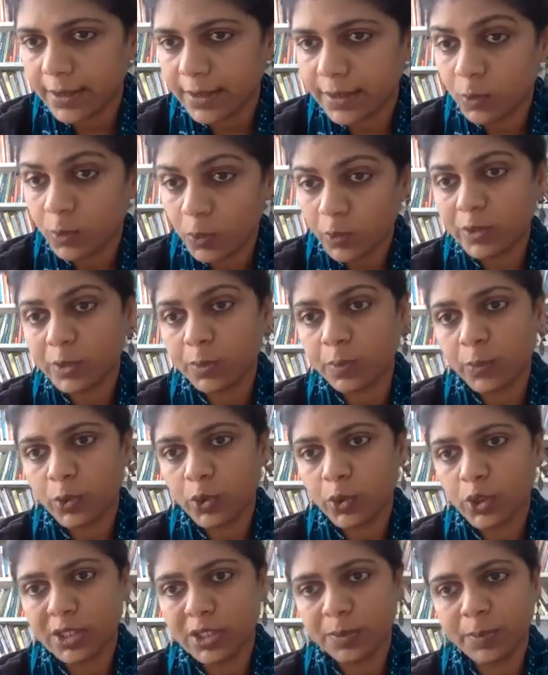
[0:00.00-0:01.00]
moves
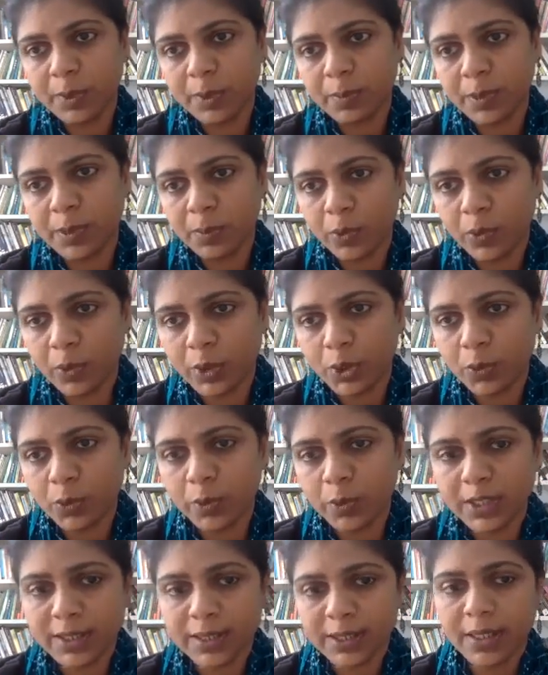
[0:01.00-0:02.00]
pushes people more
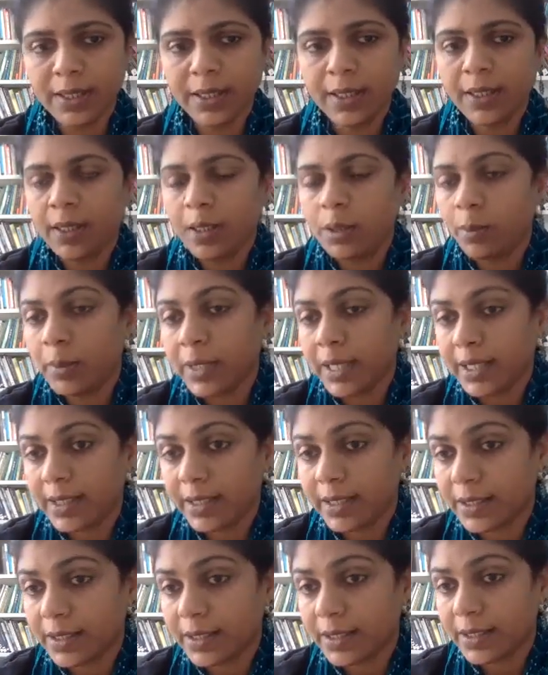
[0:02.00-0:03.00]
towards market